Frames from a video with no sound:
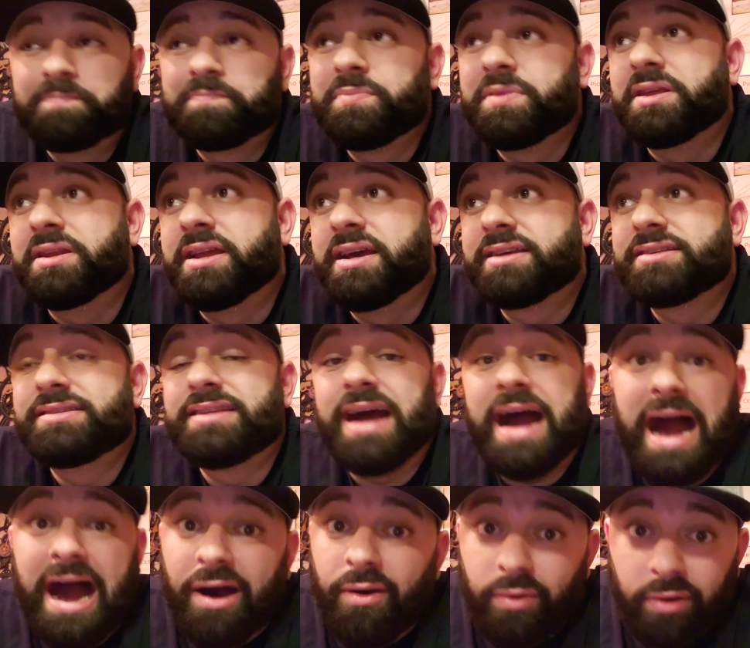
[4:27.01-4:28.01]
The next
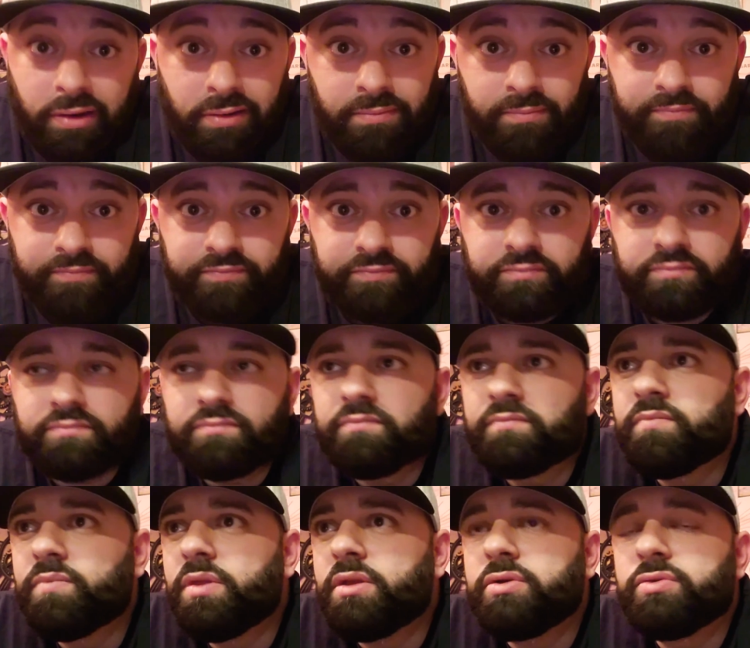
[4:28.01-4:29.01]
hour
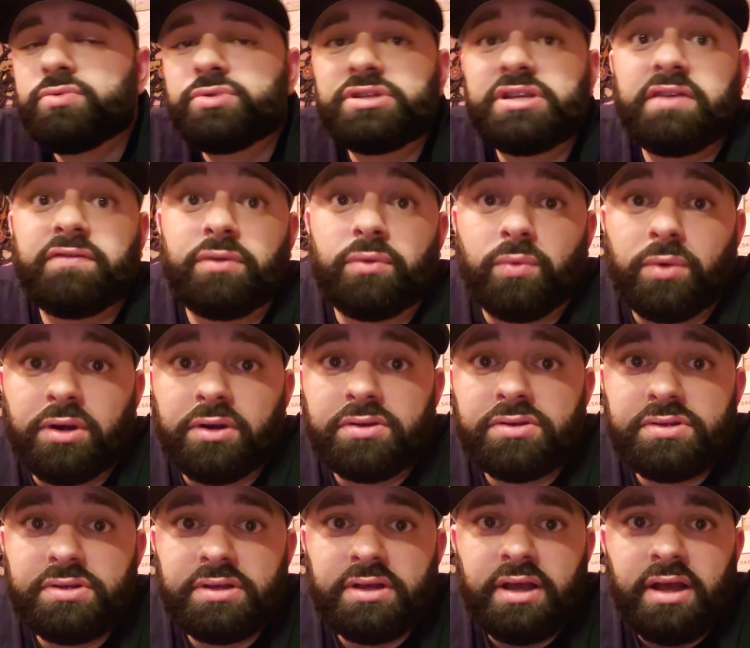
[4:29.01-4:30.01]
was even
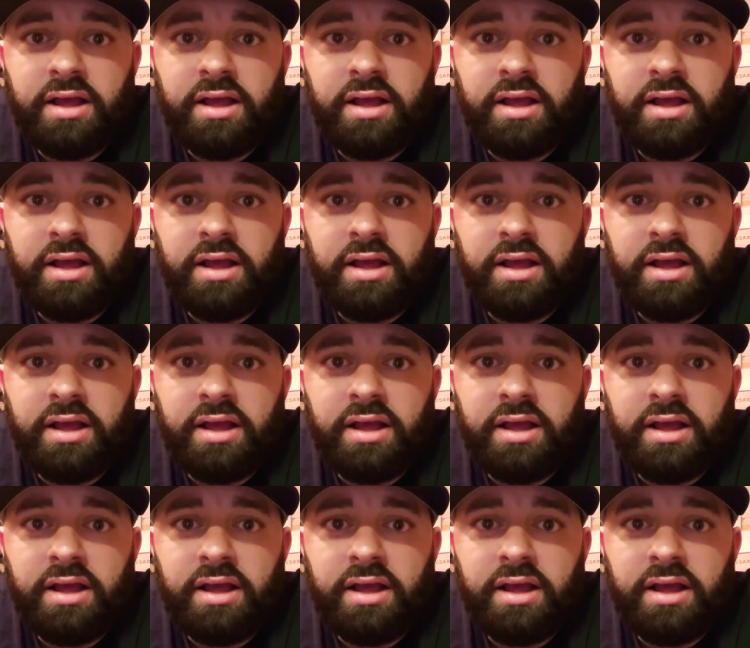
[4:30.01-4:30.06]
worse.